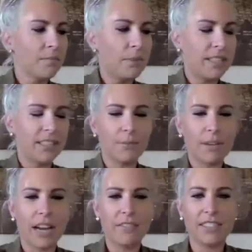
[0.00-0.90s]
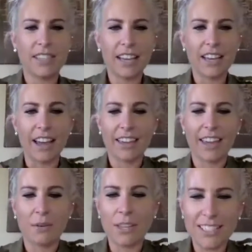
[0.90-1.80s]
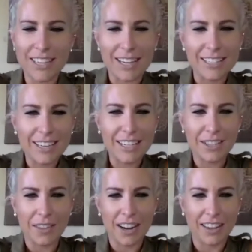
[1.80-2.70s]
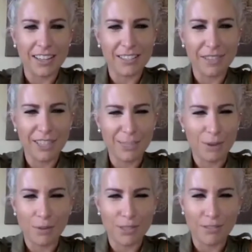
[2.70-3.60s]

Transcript: But since I'm kind of sick, I can't really taste it, so then it like defeats the purpose